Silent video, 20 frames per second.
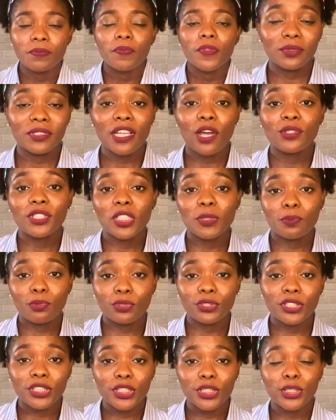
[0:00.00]
Now, this
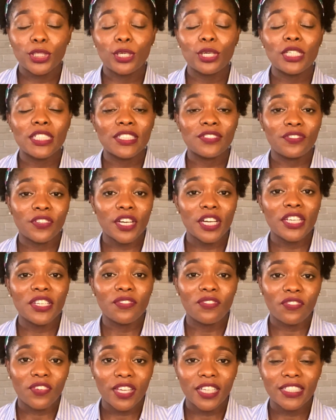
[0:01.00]
procedure is very
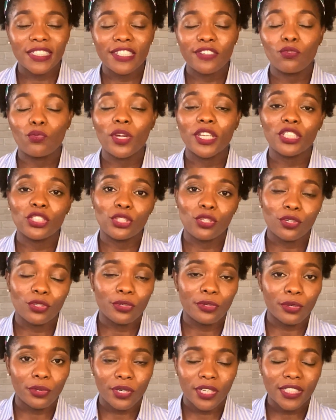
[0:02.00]
effective when done
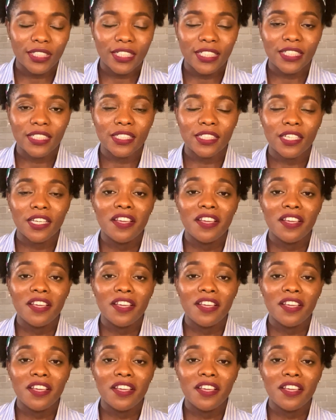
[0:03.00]
correctly,